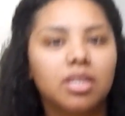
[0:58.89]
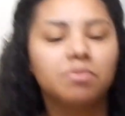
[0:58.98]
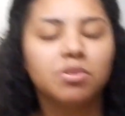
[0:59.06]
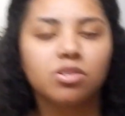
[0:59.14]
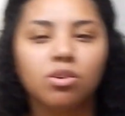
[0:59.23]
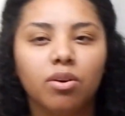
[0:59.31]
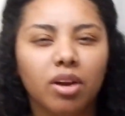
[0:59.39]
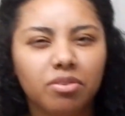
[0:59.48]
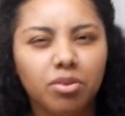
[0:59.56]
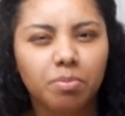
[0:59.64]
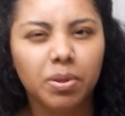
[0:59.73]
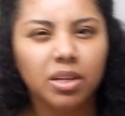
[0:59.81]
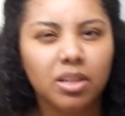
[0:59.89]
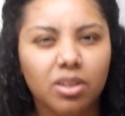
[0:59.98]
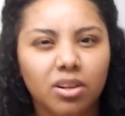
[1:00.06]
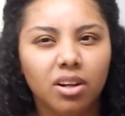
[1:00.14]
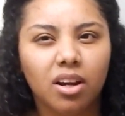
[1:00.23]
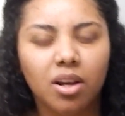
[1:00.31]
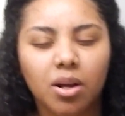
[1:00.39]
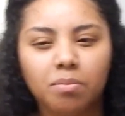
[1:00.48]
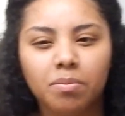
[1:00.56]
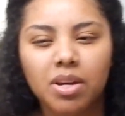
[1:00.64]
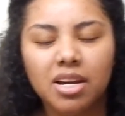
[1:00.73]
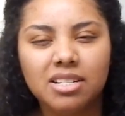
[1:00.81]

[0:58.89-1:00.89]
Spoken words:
am just so grateful to be here.